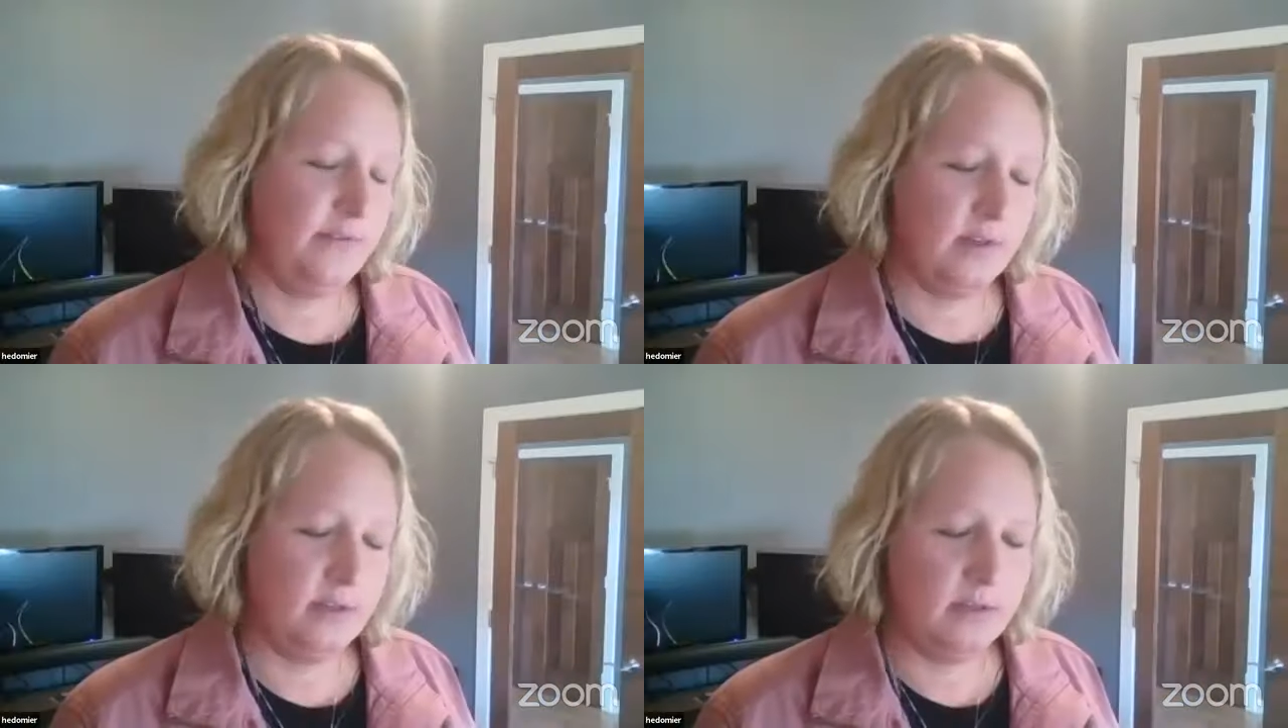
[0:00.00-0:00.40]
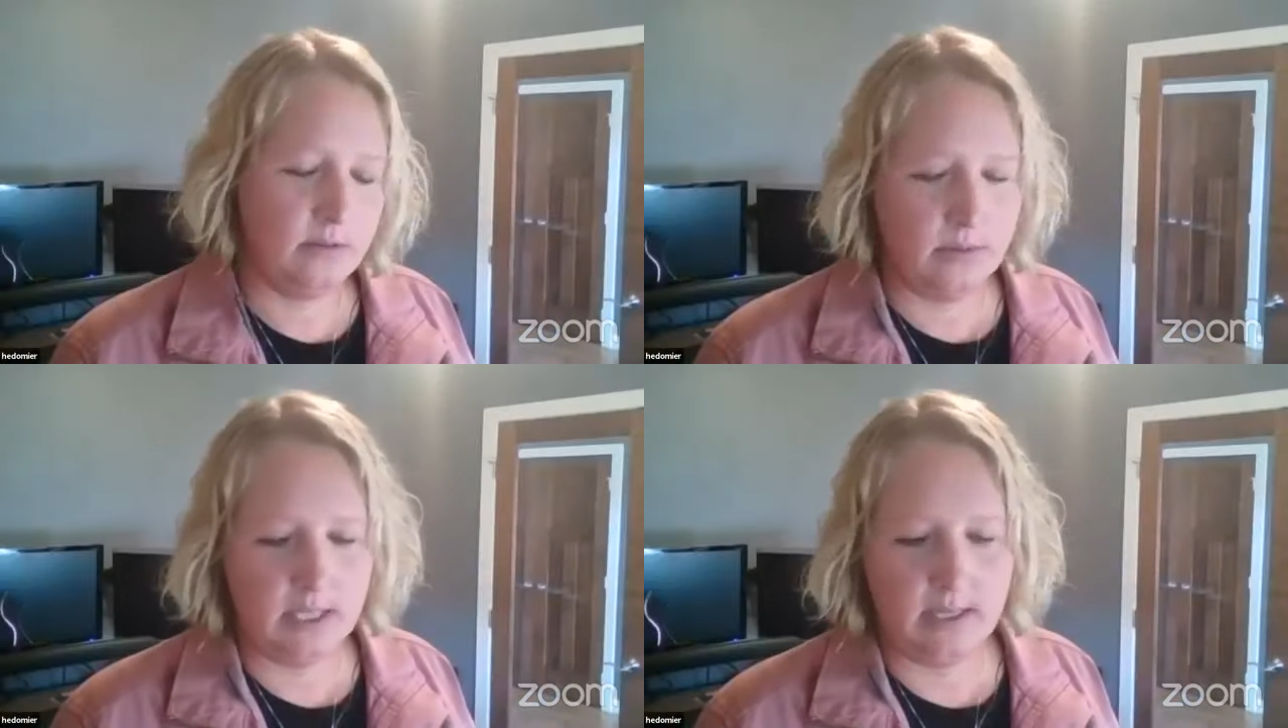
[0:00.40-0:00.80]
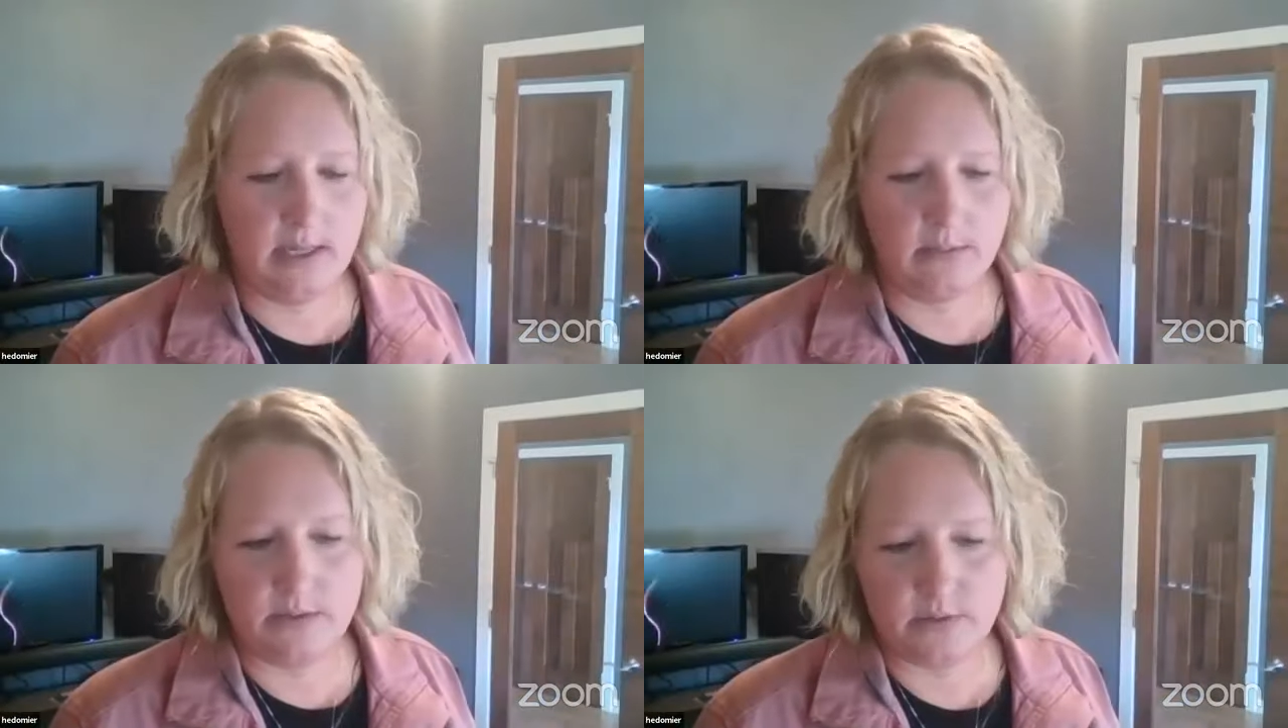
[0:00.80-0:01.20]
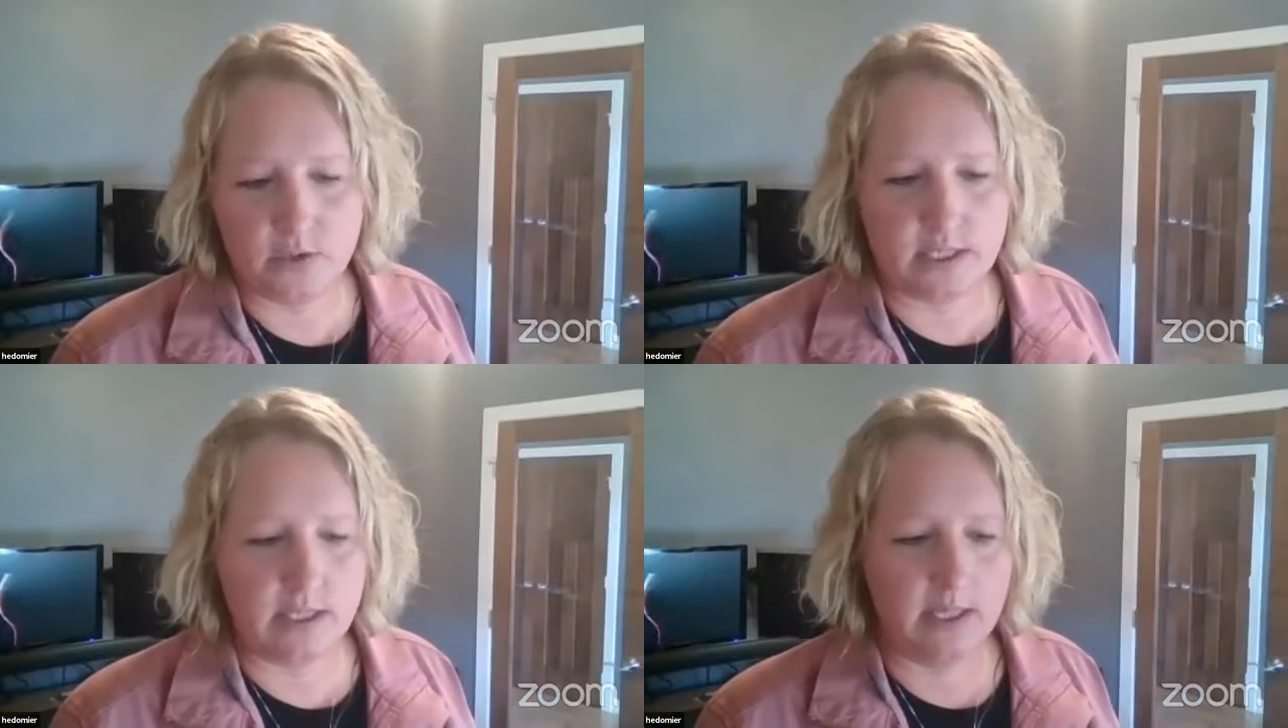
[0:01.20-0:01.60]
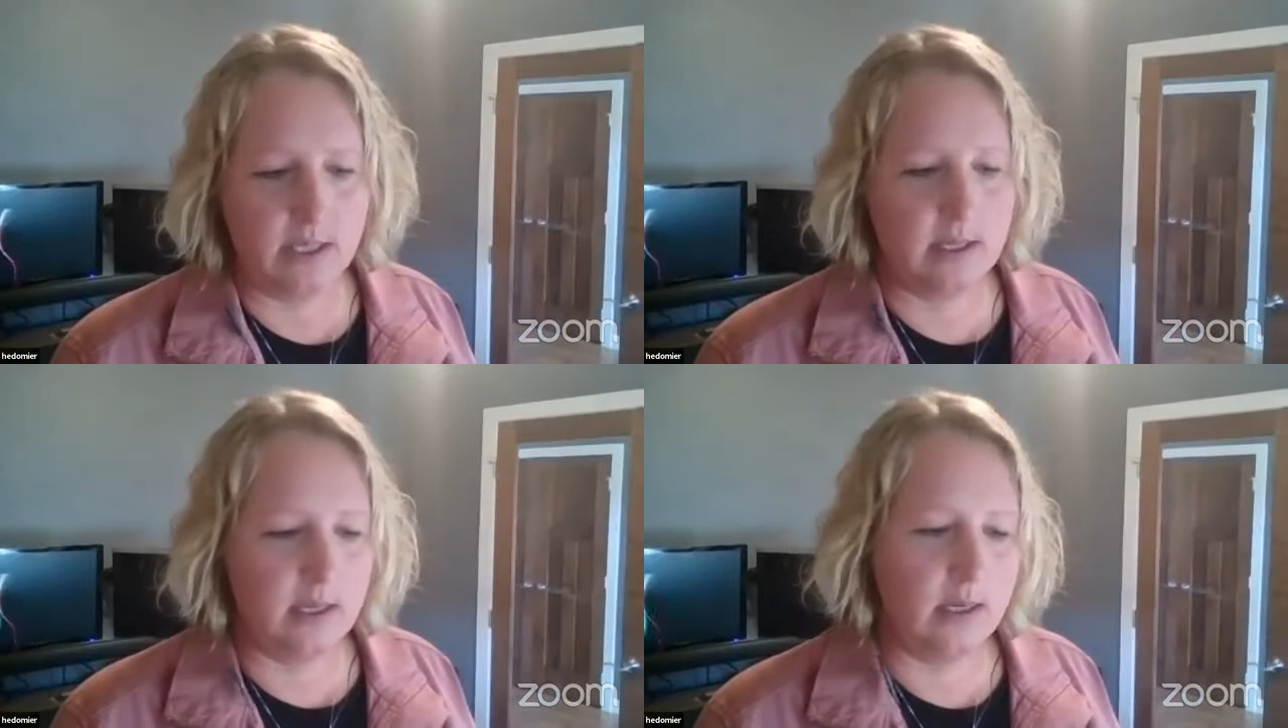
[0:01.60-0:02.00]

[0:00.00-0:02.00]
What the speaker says: Fund. We align with First Link,